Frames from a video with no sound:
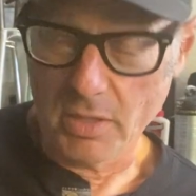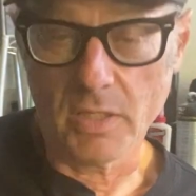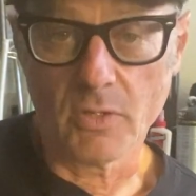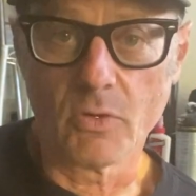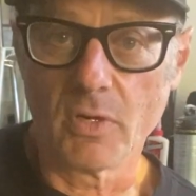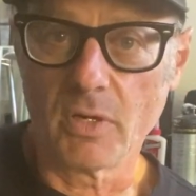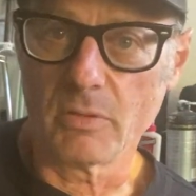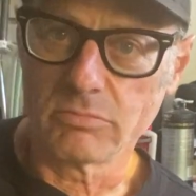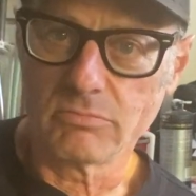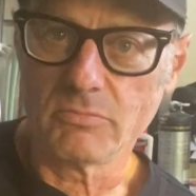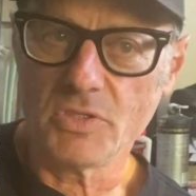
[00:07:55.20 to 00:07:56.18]
or
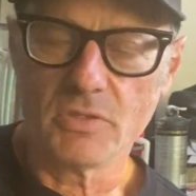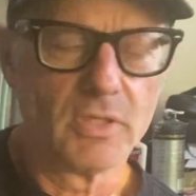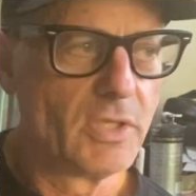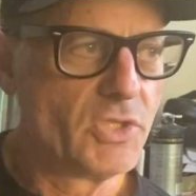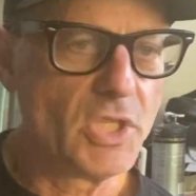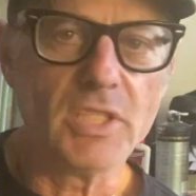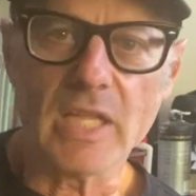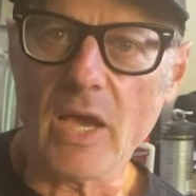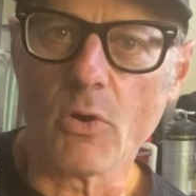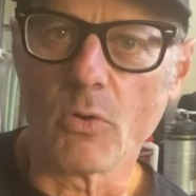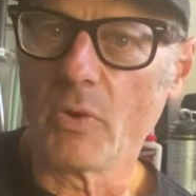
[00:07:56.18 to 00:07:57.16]

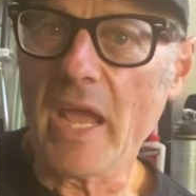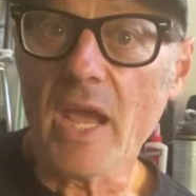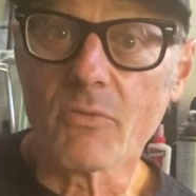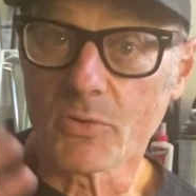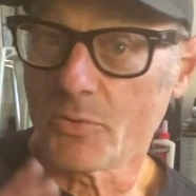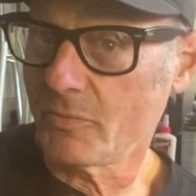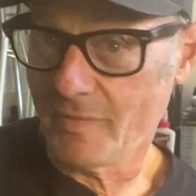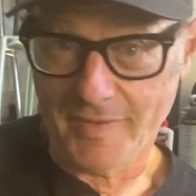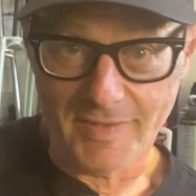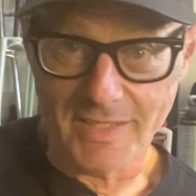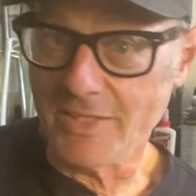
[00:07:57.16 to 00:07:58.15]
Qingdao, or wherever
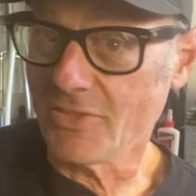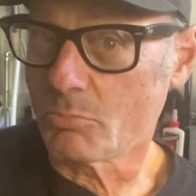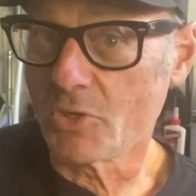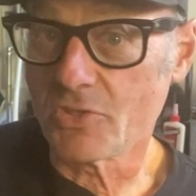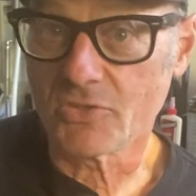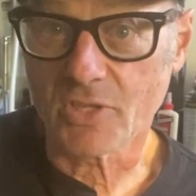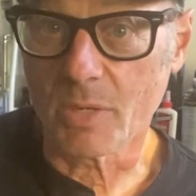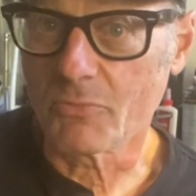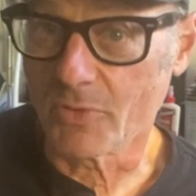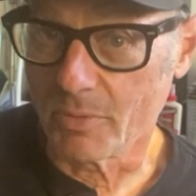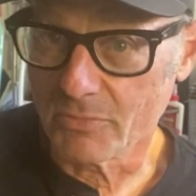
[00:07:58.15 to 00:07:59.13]
these bridges come
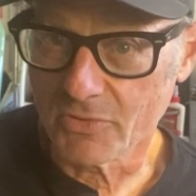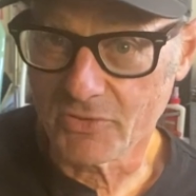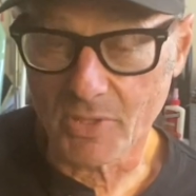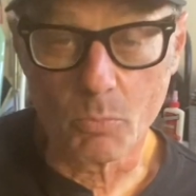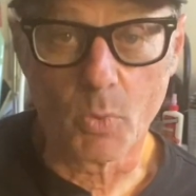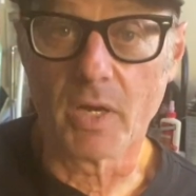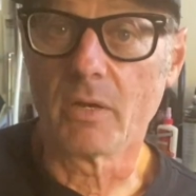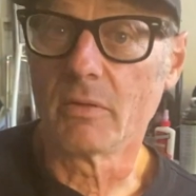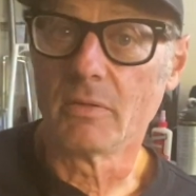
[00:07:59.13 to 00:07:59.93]
from, somewhere